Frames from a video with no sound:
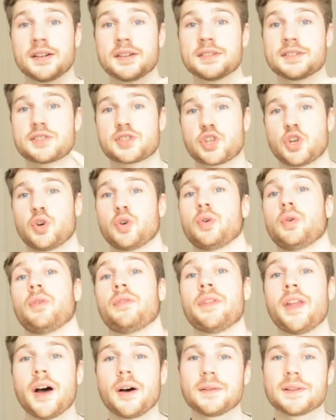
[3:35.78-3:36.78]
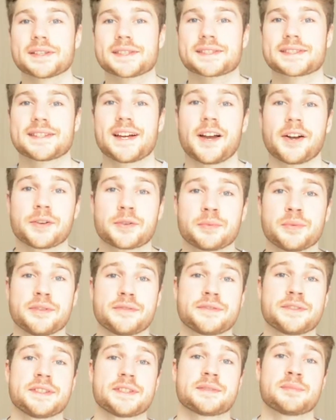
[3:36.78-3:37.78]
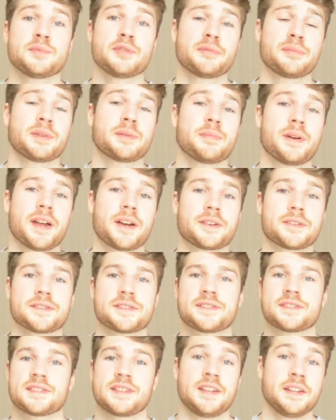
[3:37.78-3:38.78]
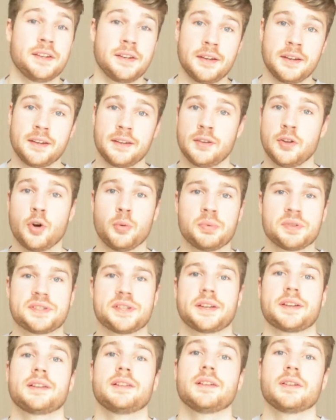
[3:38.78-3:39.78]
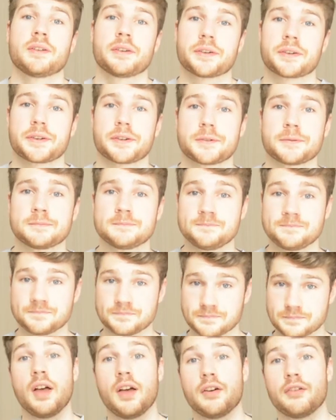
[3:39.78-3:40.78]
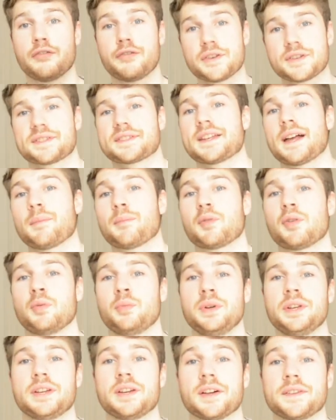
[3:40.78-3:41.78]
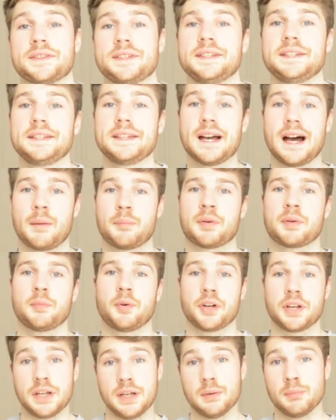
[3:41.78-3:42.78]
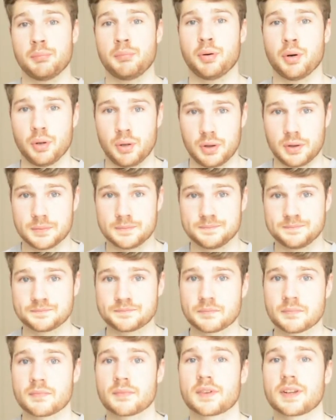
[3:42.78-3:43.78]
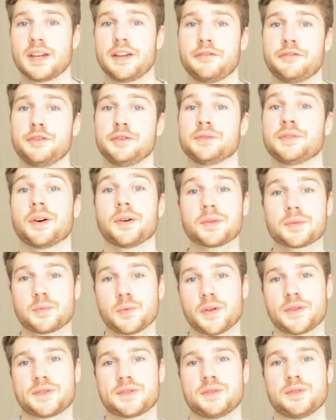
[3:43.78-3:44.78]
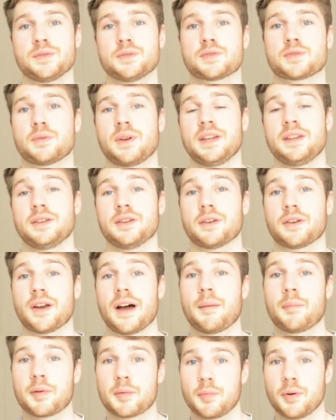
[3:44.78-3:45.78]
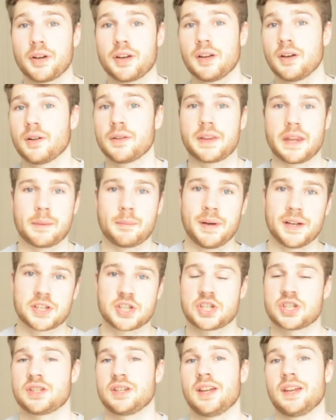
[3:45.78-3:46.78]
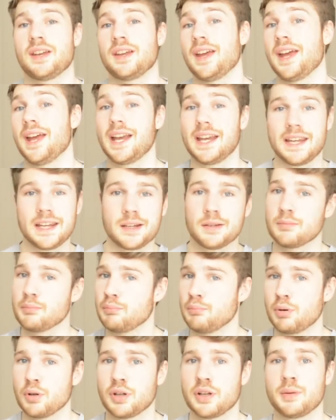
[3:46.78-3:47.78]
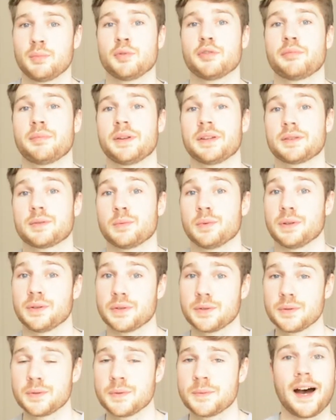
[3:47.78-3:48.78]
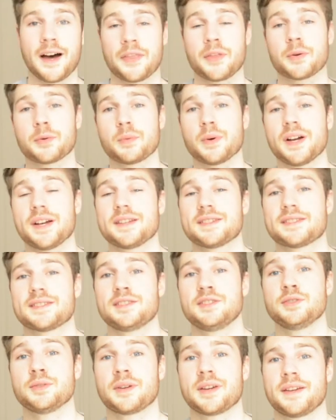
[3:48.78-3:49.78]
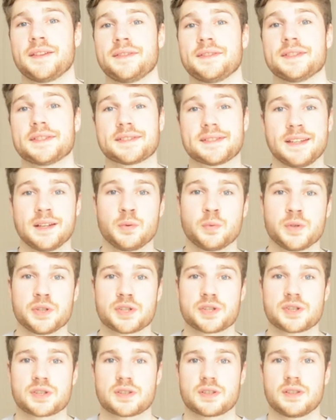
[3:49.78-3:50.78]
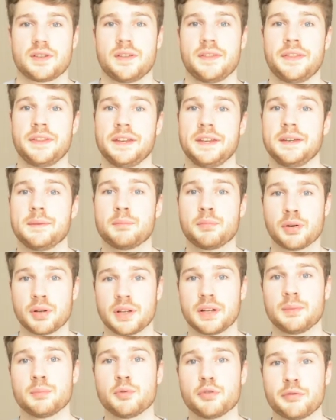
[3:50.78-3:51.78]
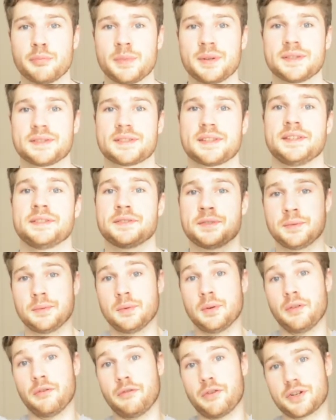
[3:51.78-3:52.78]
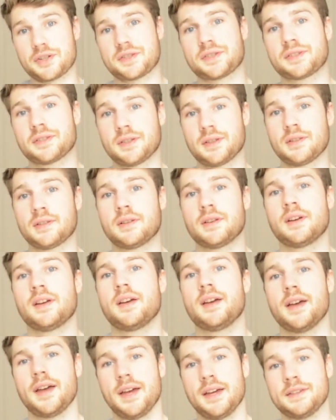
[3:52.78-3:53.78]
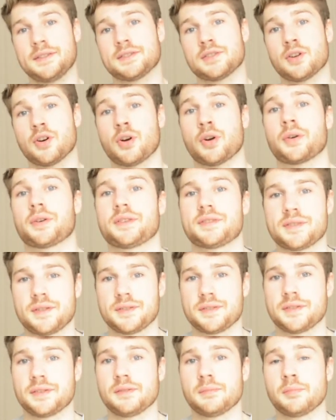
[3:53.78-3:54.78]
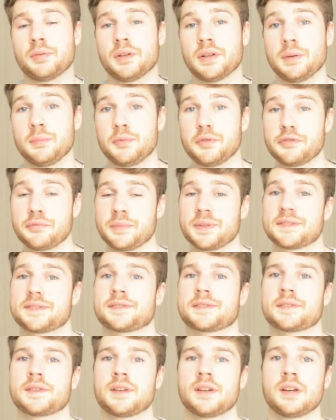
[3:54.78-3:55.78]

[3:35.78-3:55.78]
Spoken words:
So now let's start with these movement patterns in no particular order. First up, we got the upper body pull. If you don't want to train your upper body all that much, then any pulling movement will do. Otherwise, you can distinguish the pulling movements into vertical and horizontal pulling movements.